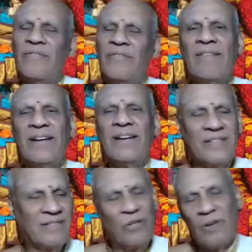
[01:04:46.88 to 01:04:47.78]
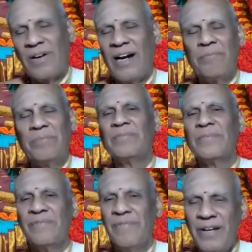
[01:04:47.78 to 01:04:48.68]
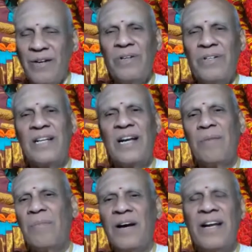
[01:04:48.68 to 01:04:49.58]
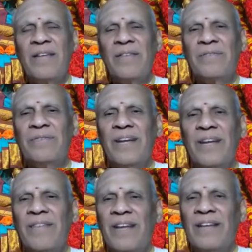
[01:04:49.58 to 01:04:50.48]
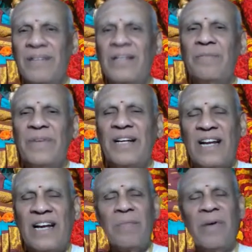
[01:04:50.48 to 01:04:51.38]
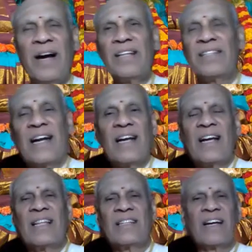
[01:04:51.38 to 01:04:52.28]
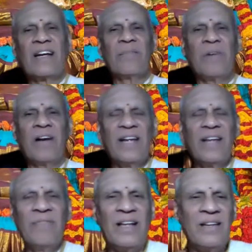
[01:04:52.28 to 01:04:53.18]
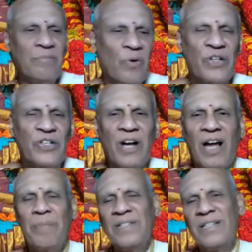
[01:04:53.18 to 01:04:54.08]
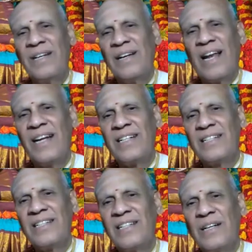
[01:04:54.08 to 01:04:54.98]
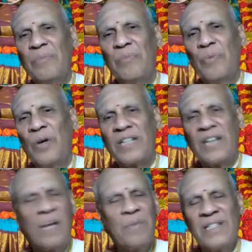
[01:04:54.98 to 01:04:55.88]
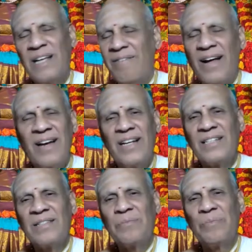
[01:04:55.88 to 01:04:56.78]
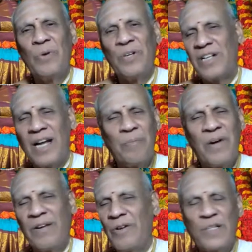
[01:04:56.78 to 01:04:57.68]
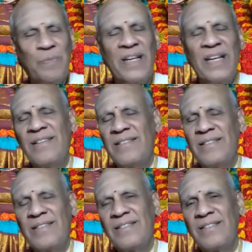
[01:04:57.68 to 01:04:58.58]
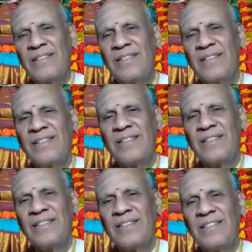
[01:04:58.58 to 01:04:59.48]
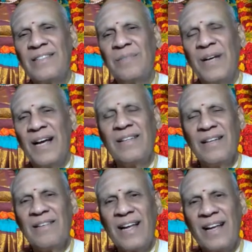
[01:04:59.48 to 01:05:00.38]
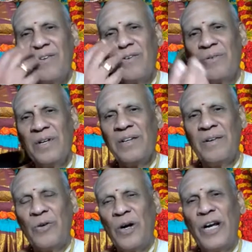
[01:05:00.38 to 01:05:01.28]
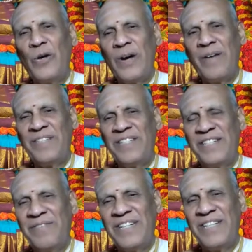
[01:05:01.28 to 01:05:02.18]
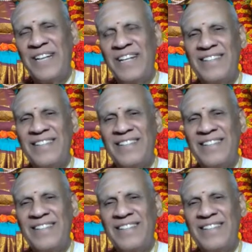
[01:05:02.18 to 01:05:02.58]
levels. You have got very good subtle body, very subtle body, subtler the subtle body, then more sharp is the intellect, more sharp is the awareness, more sharp are your experiences. Because it is like, the 2020 vision is